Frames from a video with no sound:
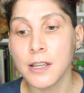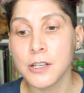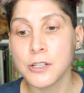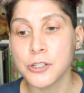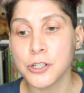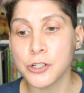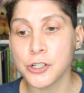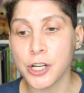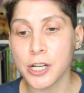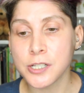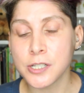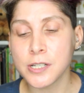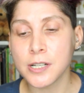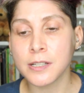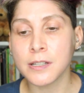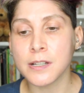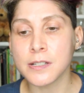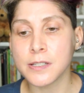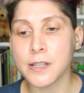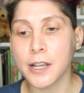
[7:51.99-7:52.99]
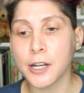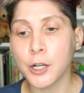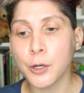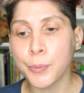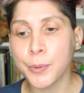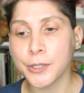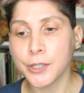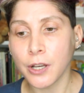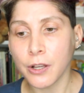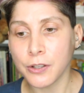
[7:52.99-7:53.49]
suggesting that
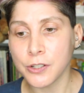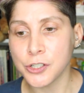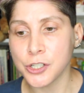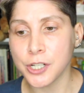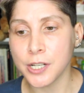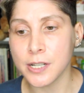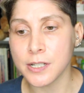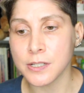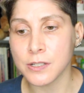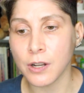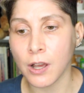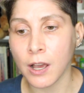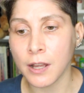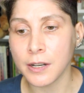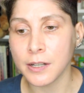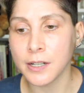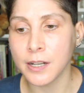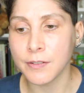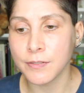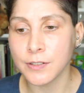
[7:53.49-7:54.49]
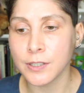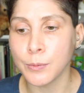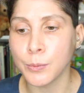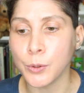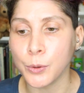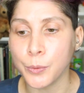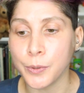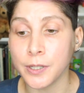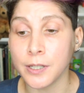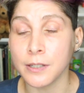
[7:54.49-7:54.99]
psychopathology is not
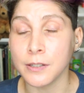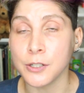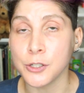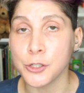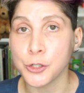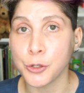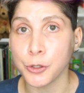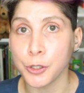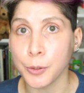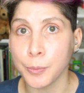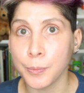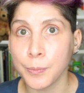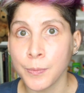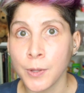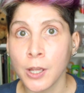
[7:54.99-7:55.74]
inevitable within this group.